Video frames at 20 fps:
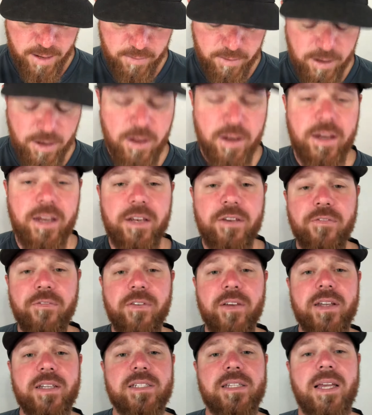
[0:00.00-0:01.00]
And you need to
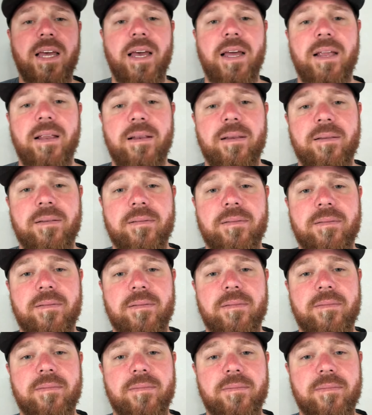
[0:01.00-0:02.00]
fix that.
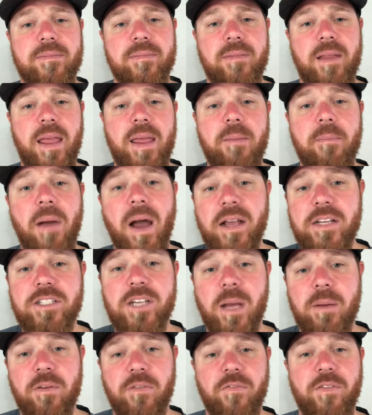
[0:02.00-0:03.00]
It ain't my
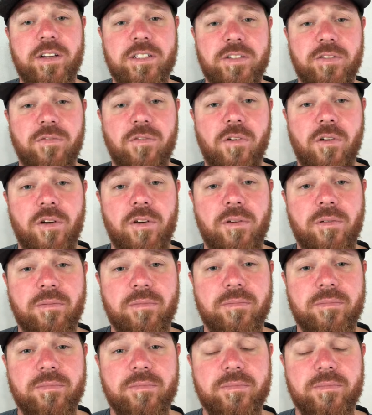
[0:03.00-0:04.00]
job to fix it for you.
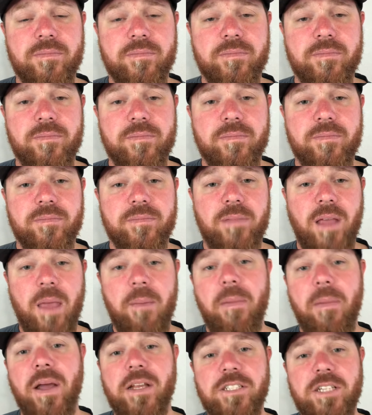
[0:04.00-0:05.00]
It
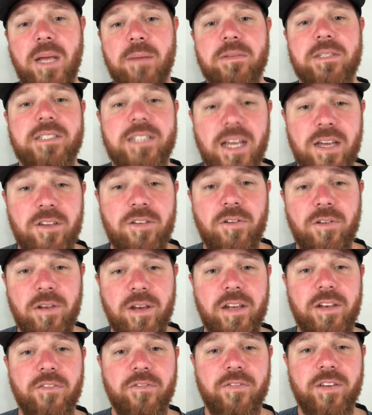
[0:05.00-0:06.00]
ain't my job to tell you you
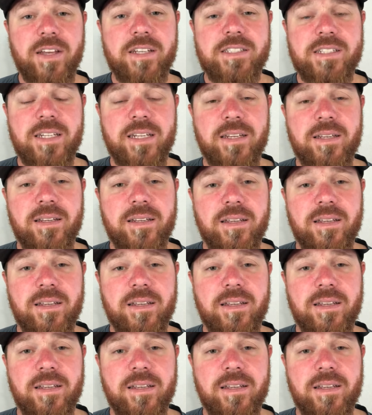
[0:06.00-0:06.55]
need to fix it.